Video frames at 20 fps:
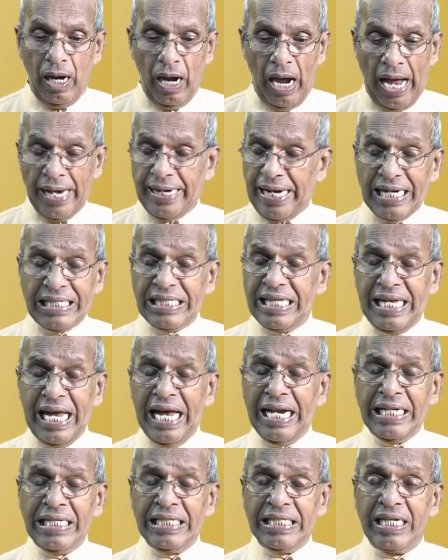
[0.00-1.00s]
And at the
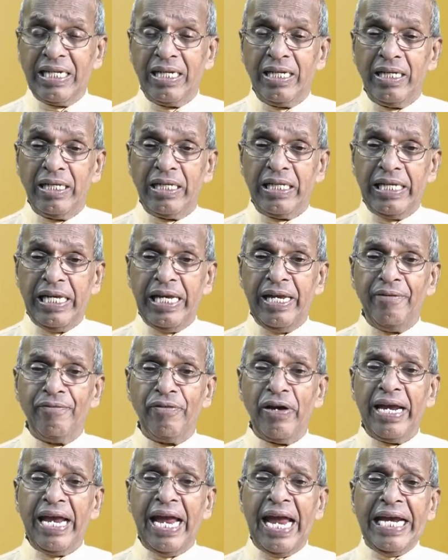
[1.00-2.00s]
end,
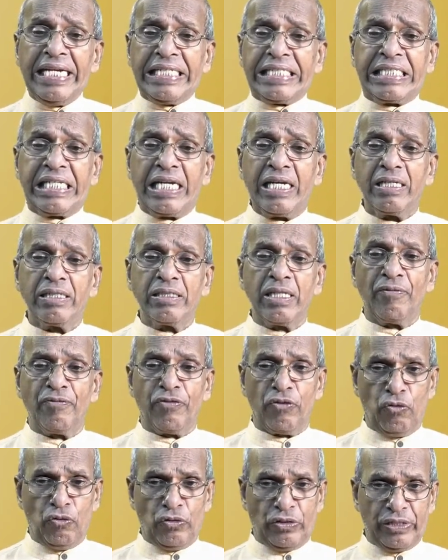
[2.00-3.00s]
Eve ate the
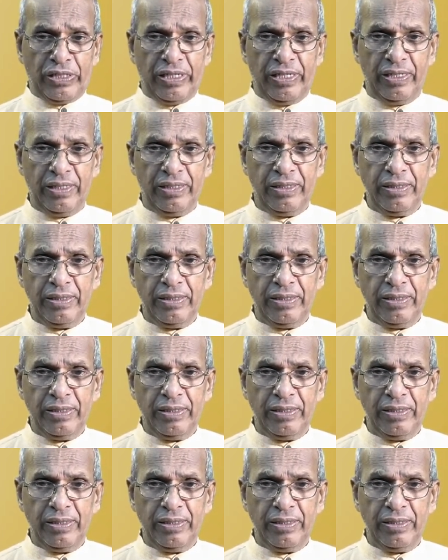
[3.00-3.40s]
fruit.